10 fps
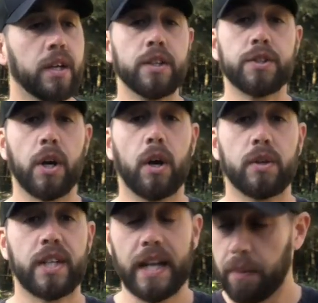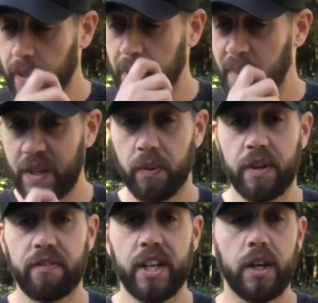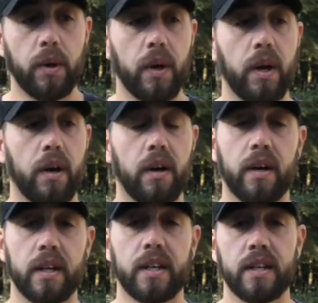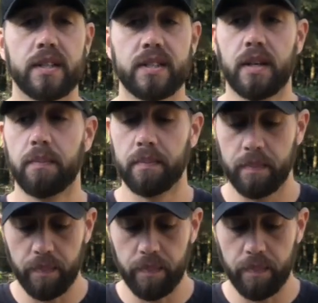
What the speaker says: So today we're going to be doing a video on some